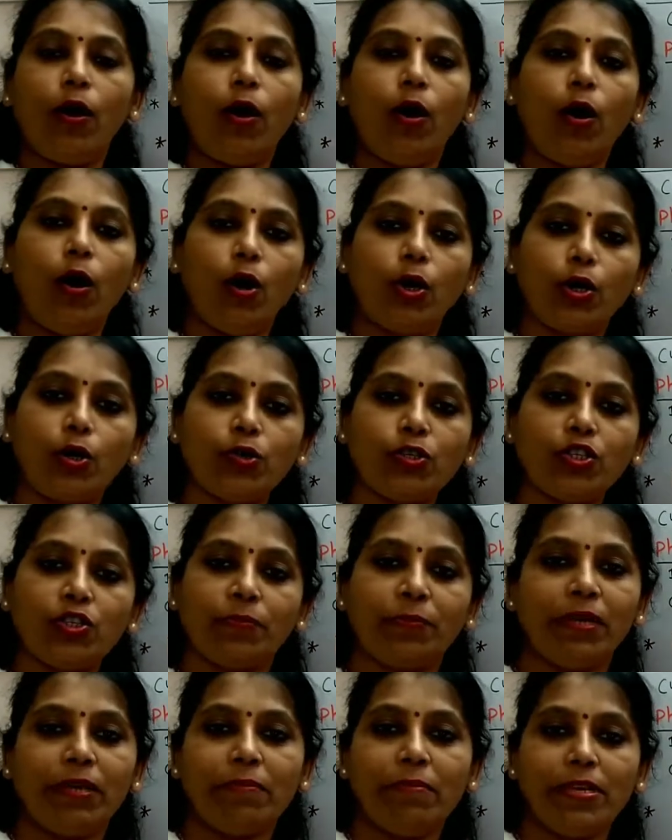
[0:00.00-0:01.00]

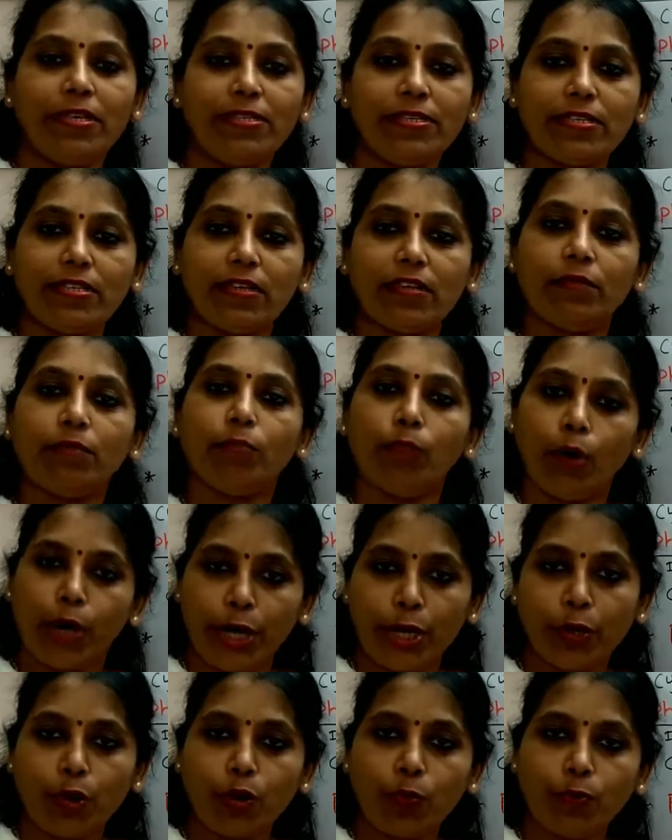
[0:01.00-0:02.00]
Autosomal means body
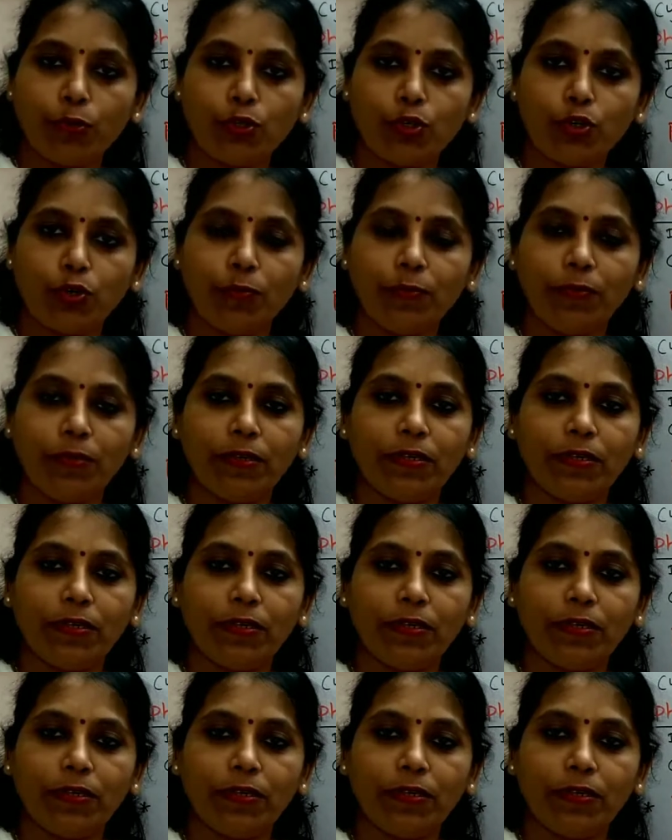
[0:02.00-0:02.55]
chromosome.